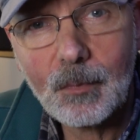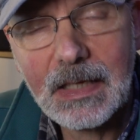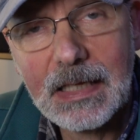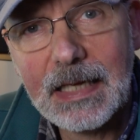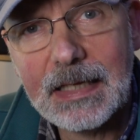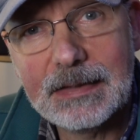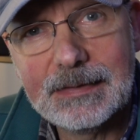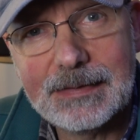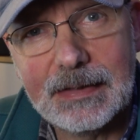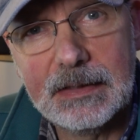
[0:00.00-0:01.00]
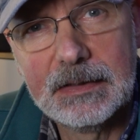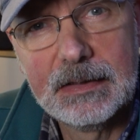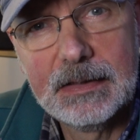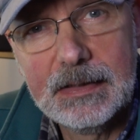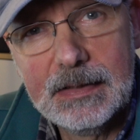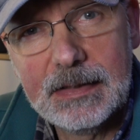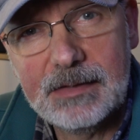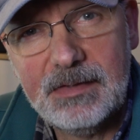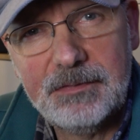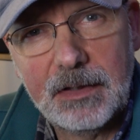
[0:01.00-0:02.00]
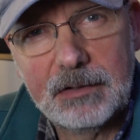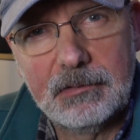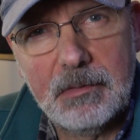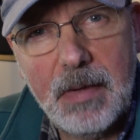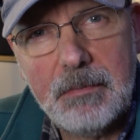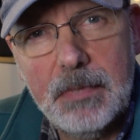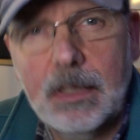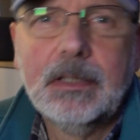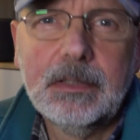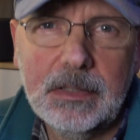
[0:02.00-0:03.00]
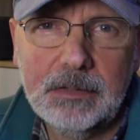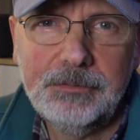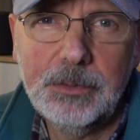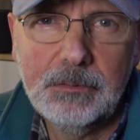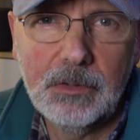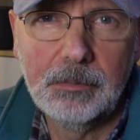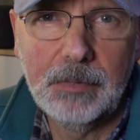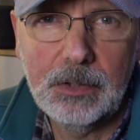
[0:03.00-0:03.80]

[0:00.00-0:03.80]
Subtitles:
and let's see if I can remember a few of them.